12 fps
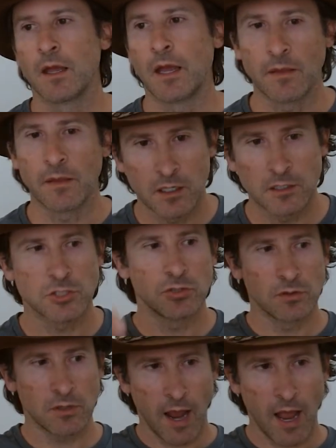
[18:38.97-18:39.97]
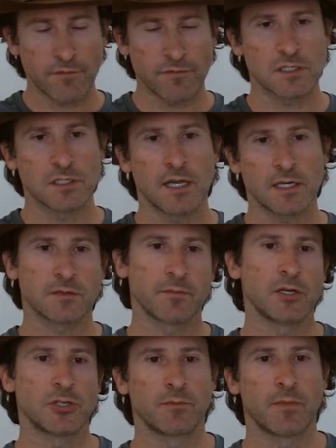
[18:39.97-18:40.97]
And then 2.5 is the next
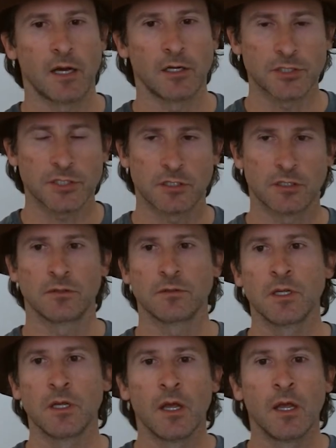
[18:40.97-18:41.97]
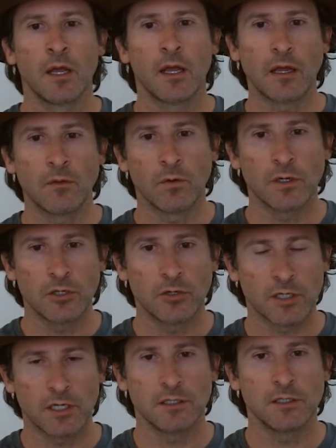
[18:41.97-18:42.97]
major milestone. And when you're
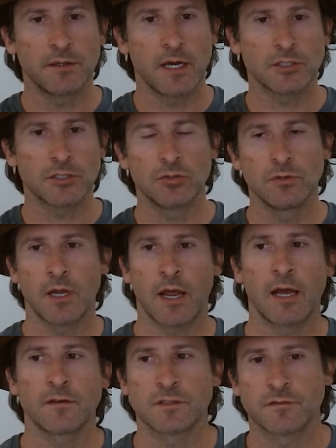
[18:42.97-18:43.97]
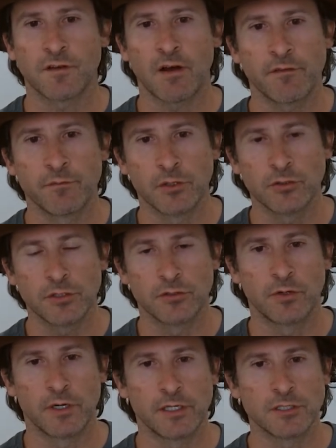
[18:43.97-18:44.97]
getting in that 2.5 to 5 million
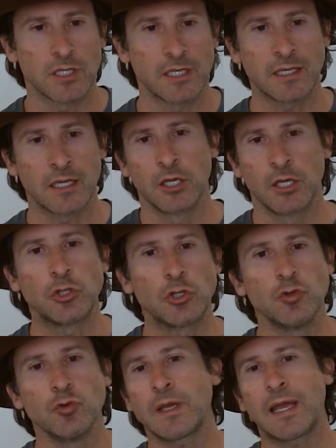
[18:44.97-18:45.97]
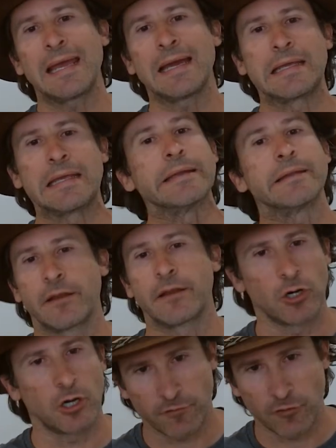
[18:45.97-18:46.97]
range, like you can't get
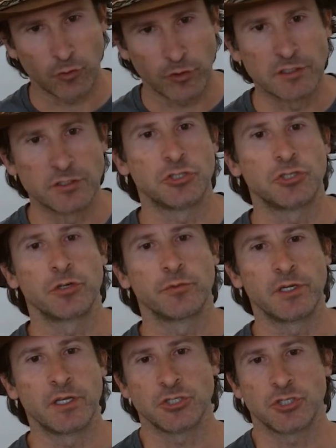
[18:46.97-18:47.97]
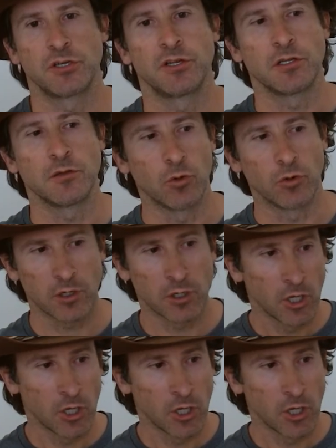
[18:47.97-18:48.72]
there off grit and determination anymore.